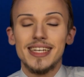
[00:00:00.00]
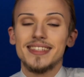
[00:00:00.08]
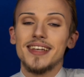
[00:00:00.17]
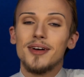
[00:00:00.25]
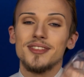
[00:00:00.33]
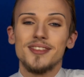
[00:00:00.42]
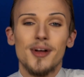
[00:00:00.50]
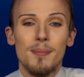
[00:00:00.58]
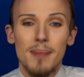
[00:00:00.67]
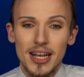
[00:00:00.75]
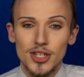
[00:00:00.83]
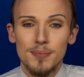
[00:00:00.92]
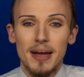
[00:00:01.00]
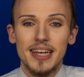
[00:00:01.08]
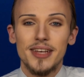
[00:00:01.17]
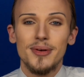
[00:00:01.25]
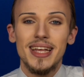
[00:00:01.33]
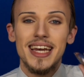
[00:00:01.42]
That sounds not much,
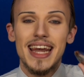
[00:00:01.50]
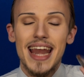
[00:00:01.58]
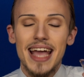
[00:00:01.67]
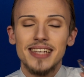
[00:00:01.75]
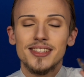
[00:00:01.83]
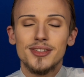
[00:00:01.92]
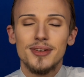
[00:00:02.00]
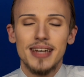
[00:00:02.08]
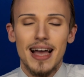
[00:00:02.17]
but you need next to